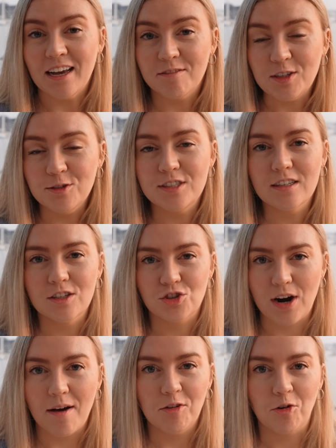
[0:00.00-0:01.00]
of using a
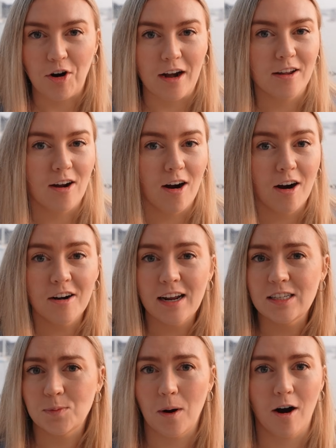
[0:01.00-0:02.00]
travel credit card
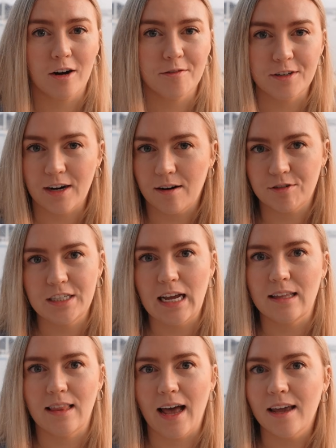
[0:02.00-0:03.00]
as part of your
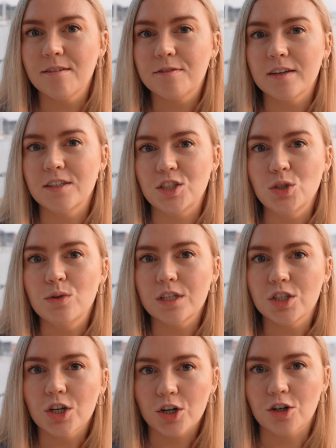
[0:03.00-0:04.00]
everyday life is you
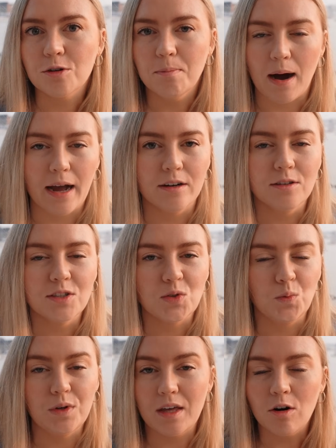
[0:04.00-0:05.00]
get to earn
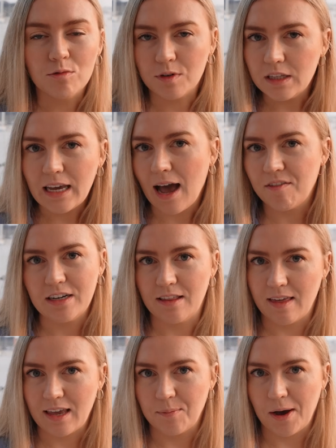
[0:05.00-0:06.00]
miles without really having to
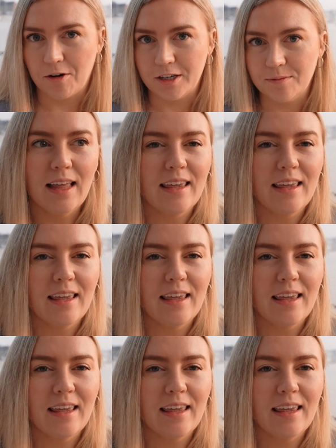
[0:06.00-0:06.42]
think about it.